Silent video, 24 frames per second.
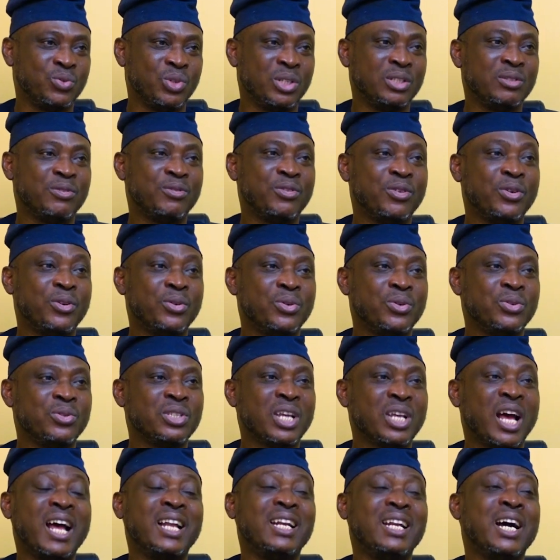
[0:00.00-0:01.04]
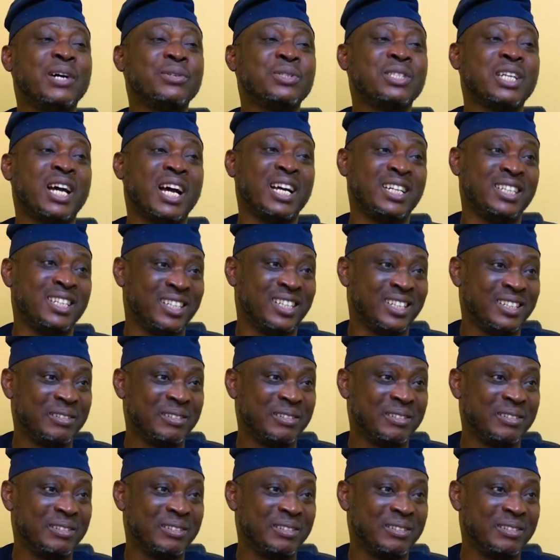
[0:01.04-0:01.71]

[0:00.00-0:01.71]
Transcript: 24 roads, are now tarred.